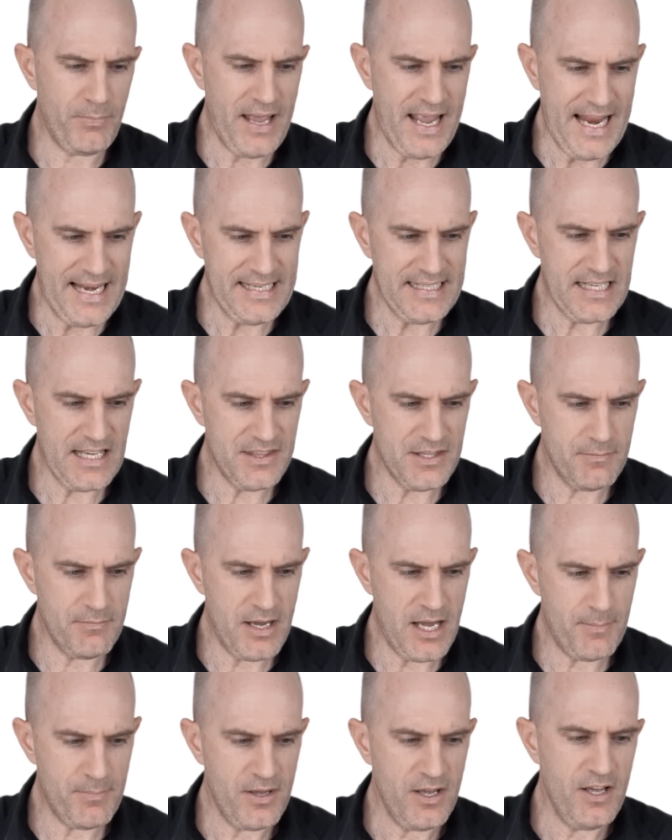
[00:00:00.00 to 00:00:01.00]
panning in the
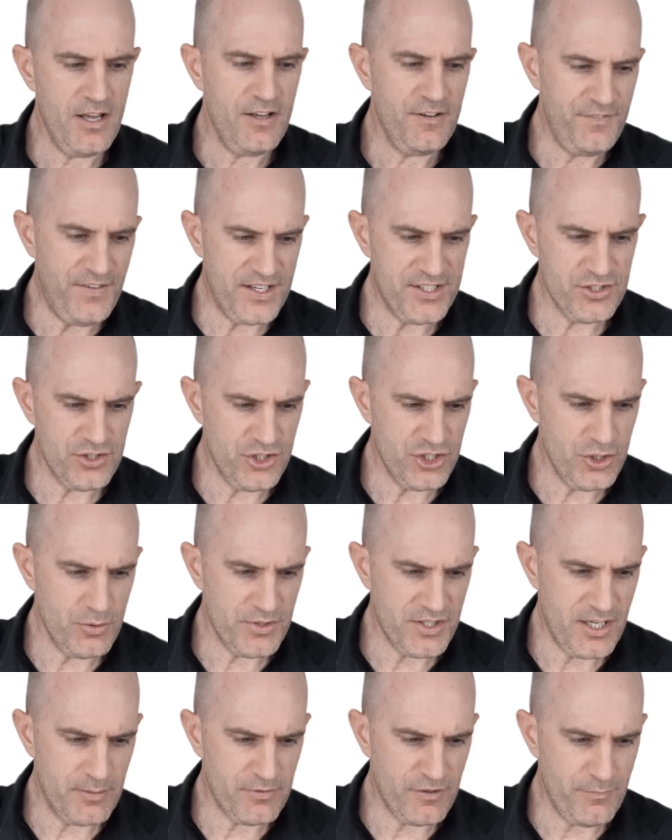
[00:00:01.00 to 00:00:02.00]
map. Fixed an issue
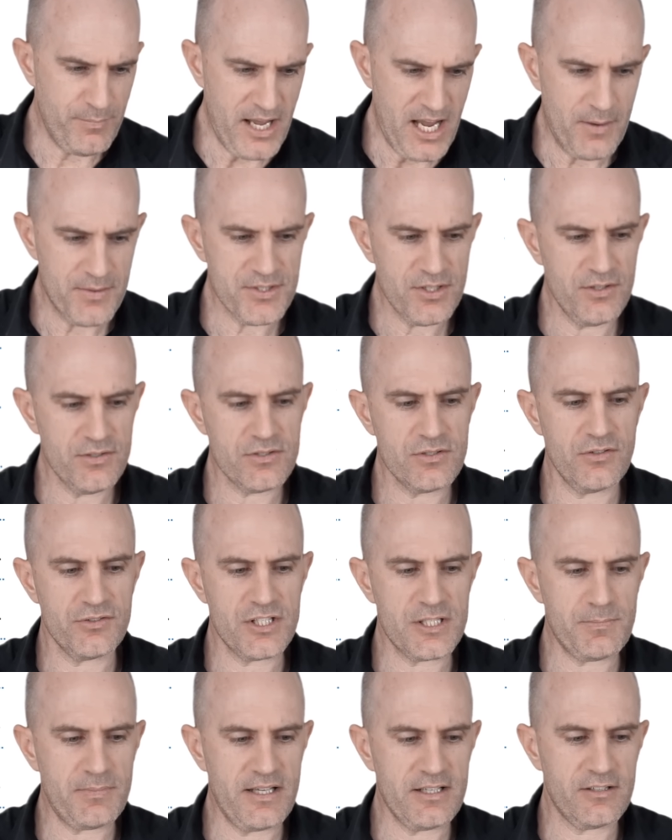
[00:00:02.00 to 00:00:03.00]
with the number of power zones not
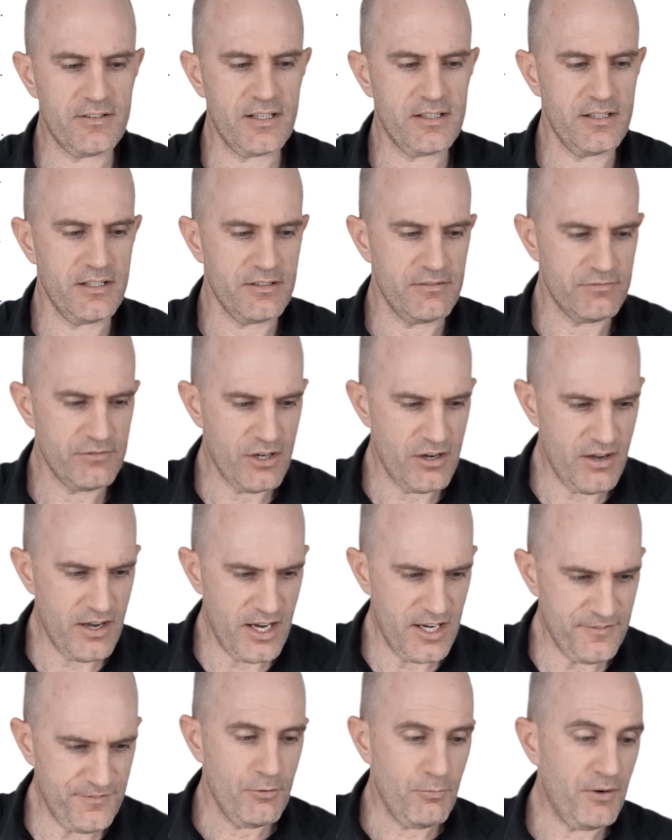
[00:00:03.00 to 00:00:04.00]
displayed correctly in the
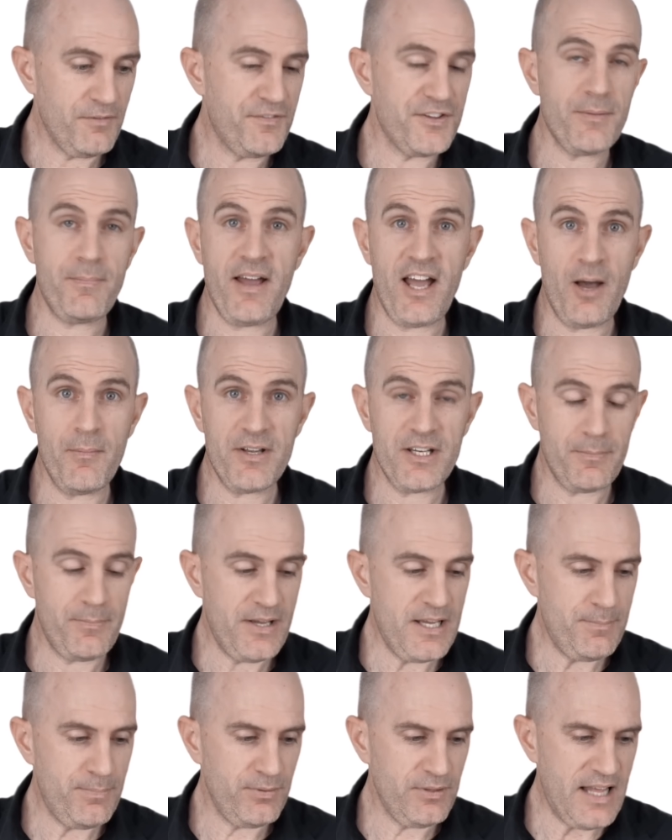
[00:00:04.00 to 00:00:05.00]
ride. One for the power meter
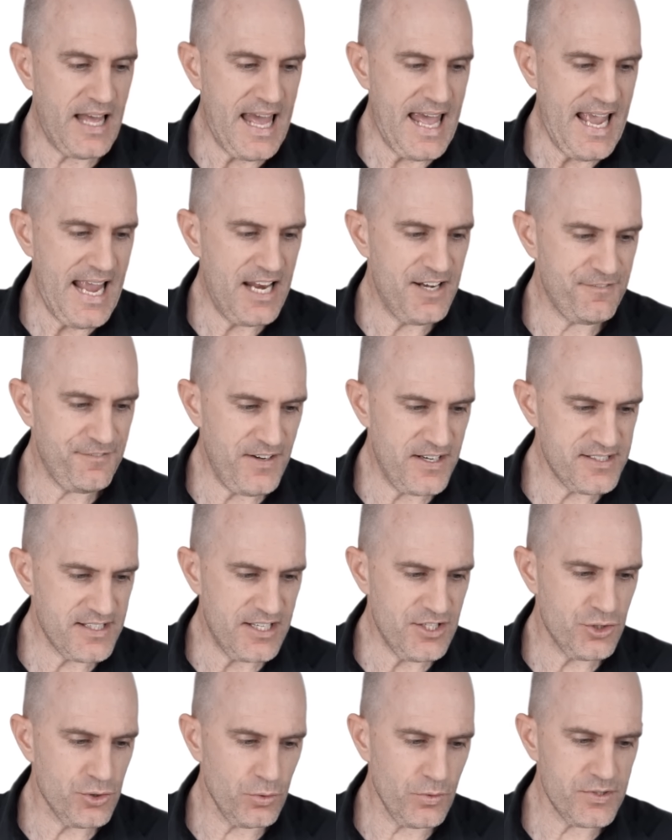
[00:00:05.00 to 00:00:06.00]
people, and fix
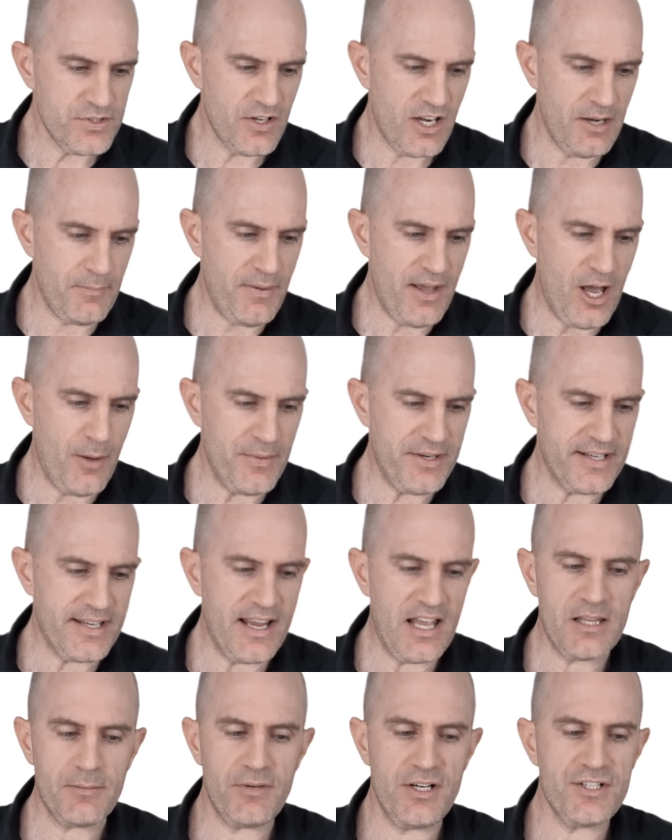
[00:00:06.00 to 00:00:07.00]
a dual-sided power meter
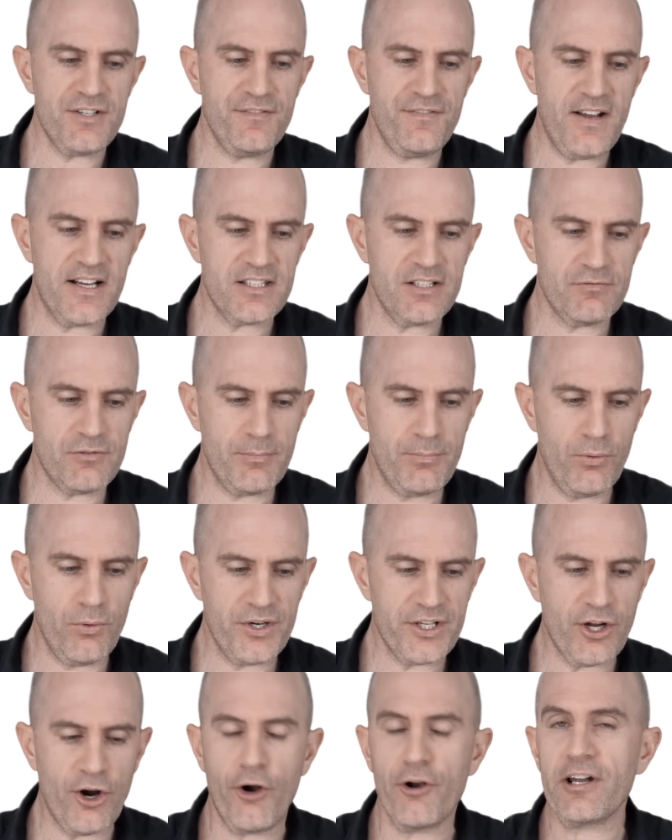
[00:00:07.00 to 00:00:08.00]
calibration factor
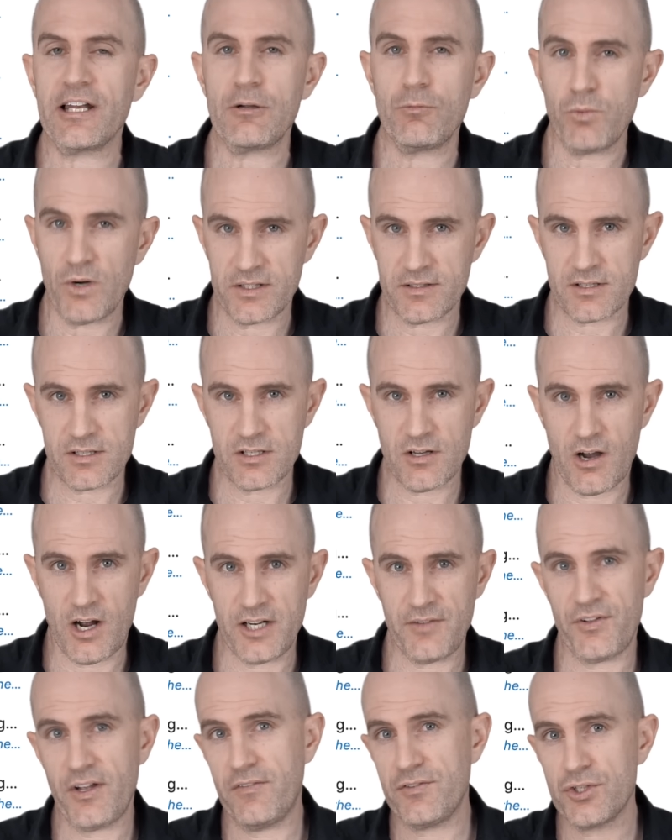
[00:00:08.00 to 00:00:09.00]
reporting only one
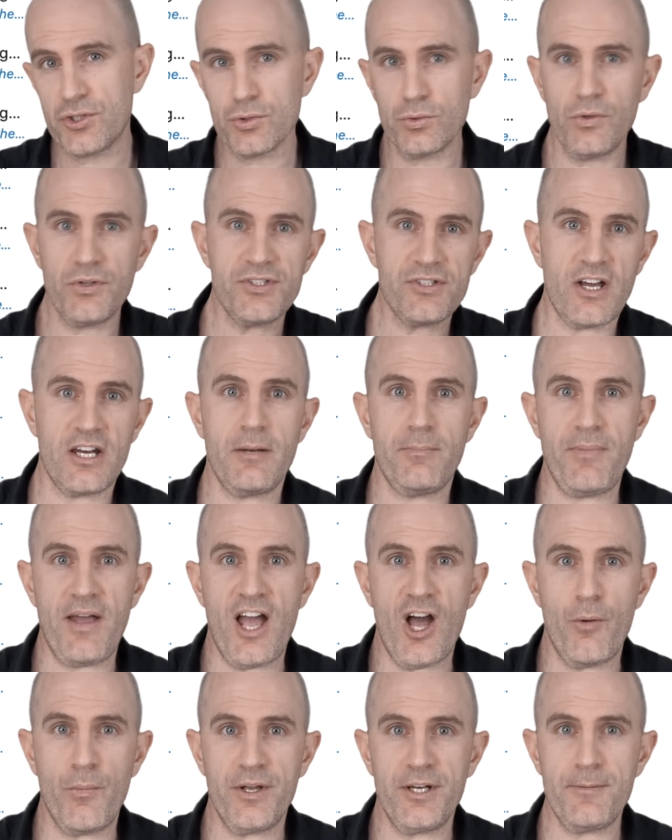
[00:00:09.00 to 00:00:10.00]
side. If you have a dual-sided
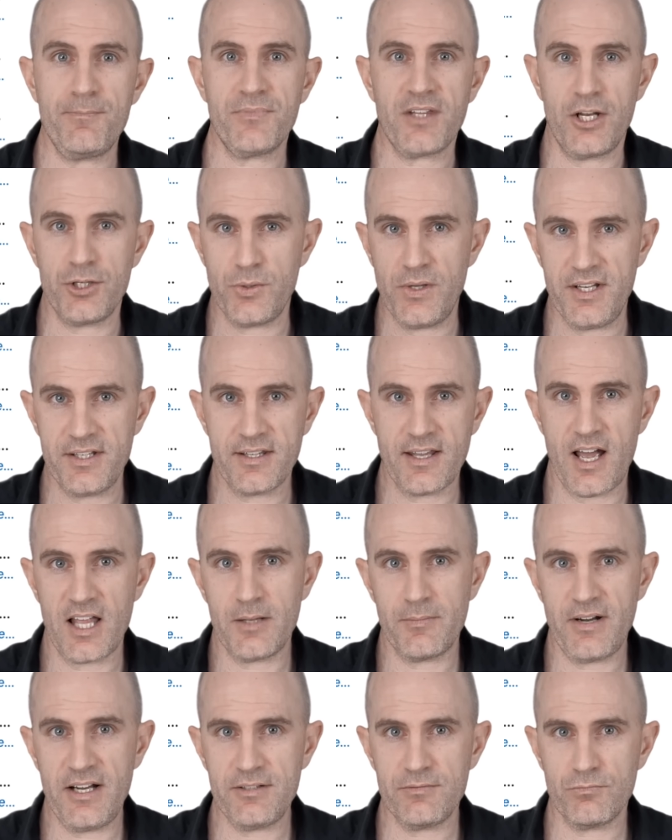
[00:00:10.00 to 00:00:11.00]
power meter and you hit
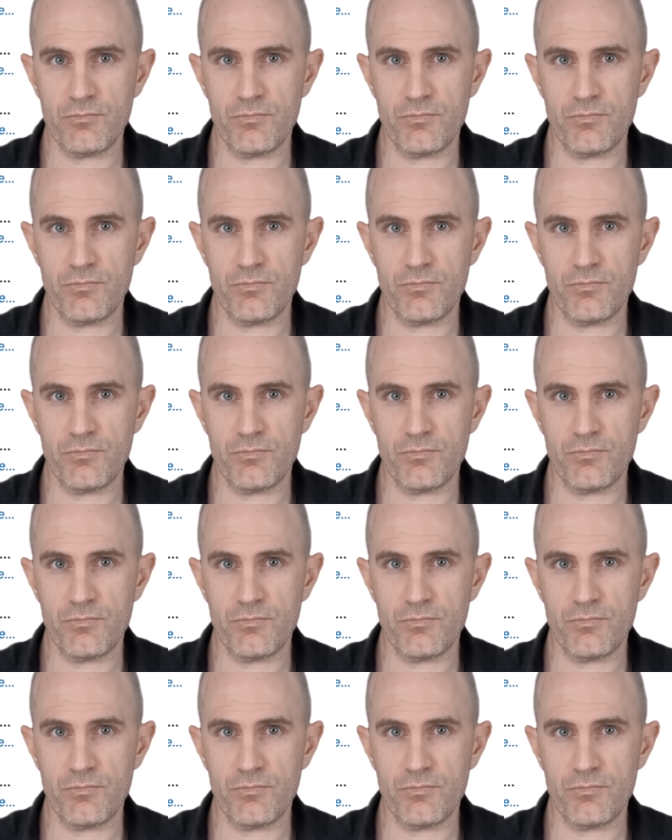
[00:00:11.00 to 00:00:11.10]
calibrate,